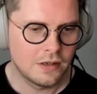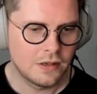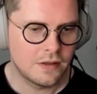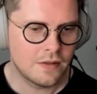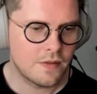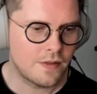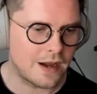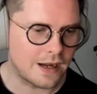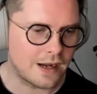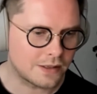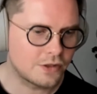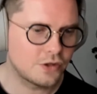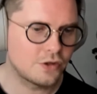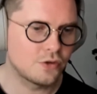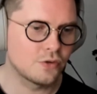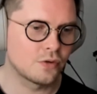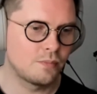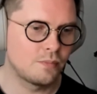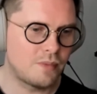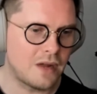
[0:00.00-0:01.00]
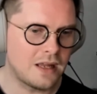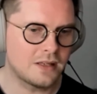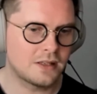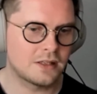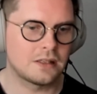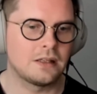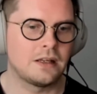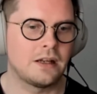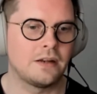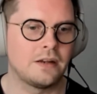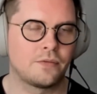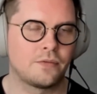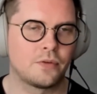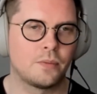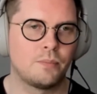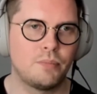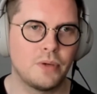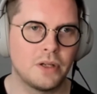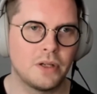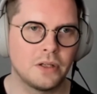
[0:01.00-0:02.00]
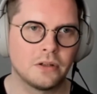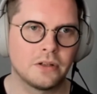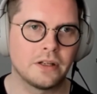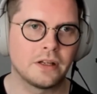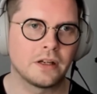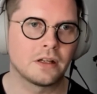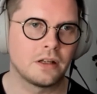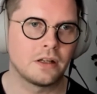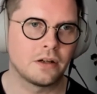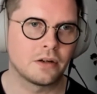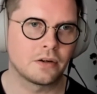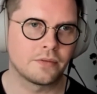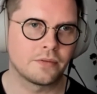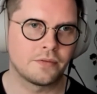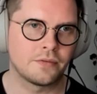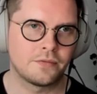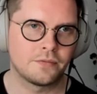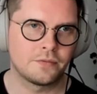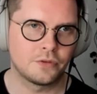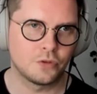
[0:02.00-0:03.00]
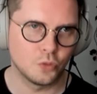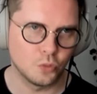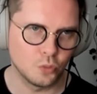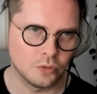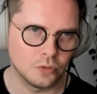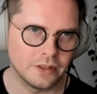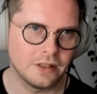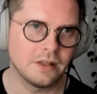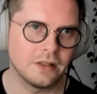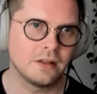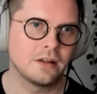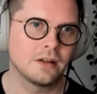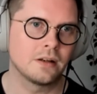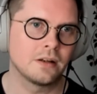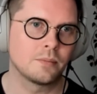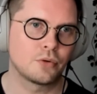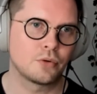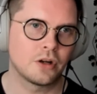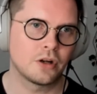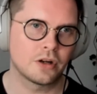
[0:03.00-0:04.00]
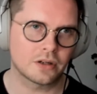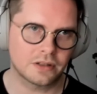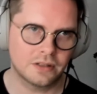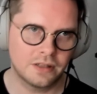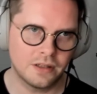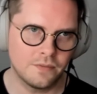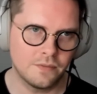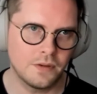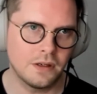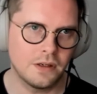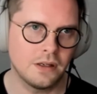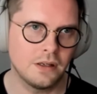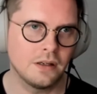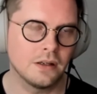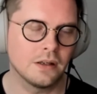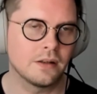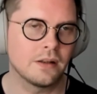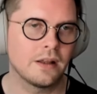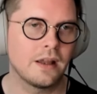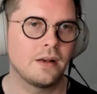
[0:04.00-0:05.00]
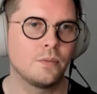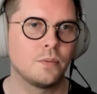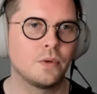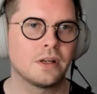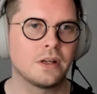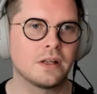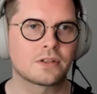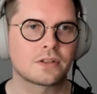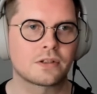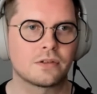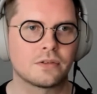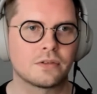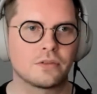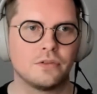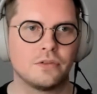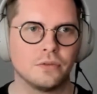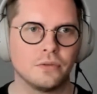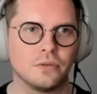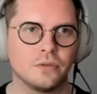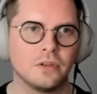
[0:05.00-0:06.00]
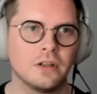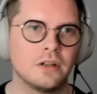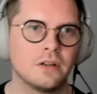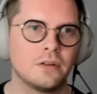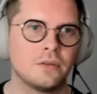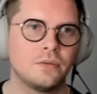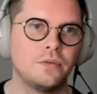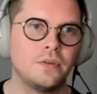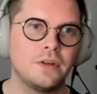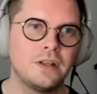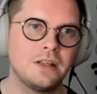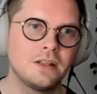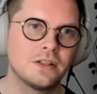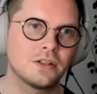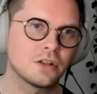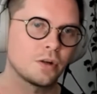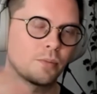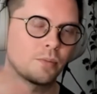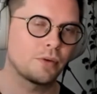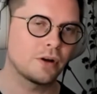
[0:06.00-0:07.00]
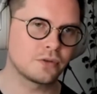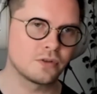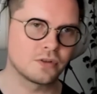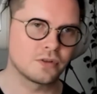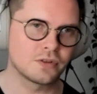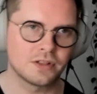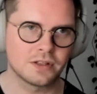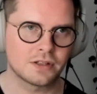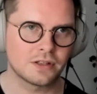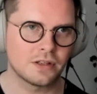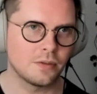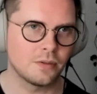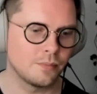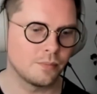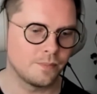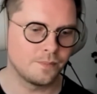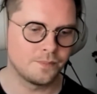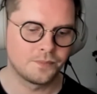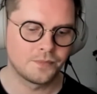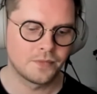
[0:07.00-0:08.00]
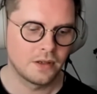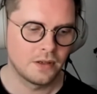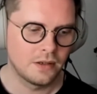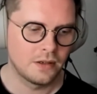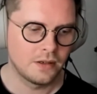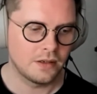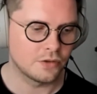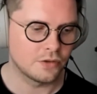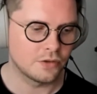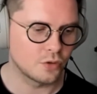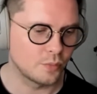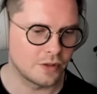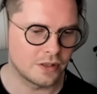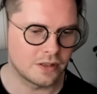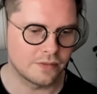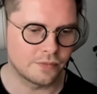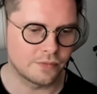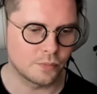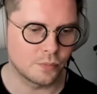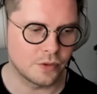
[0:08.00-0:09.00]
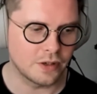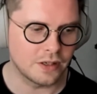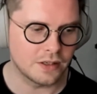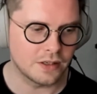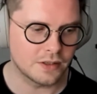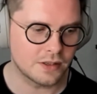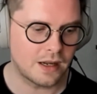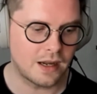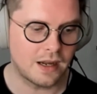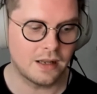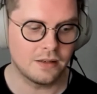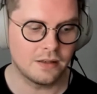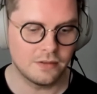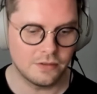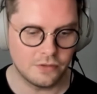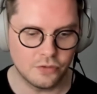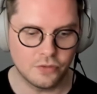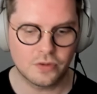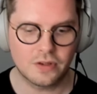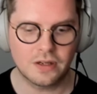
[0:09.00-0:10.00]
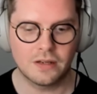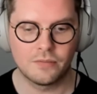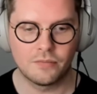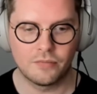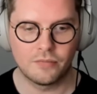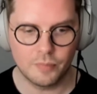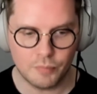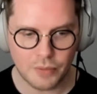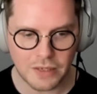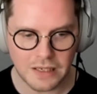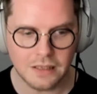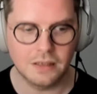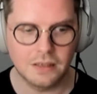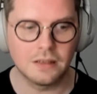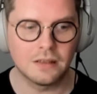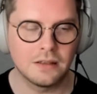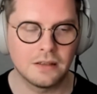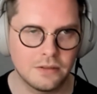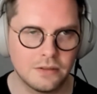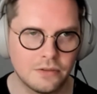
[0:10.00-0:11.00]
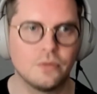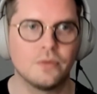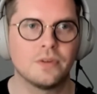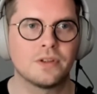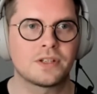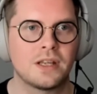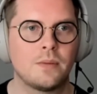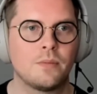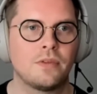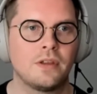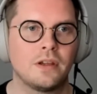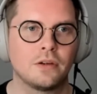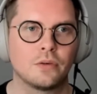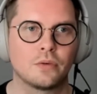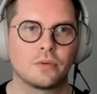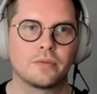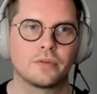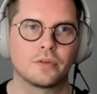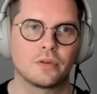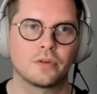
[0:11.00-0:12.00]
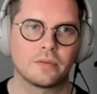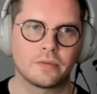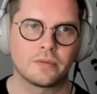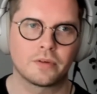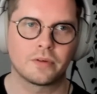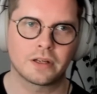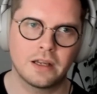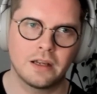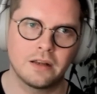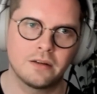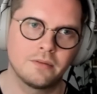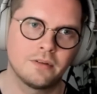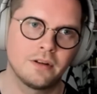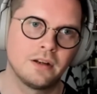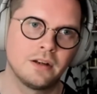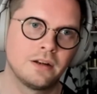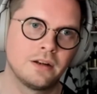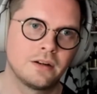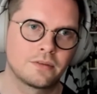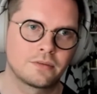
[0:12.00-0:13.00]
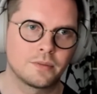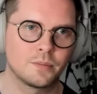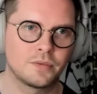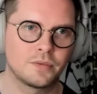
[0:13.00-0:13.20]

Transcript: that's your baseline for building a lot of tooling and productivity. And then we can start to reason about your system in so many different ways. And you can repeatedly do the same thing over and over again from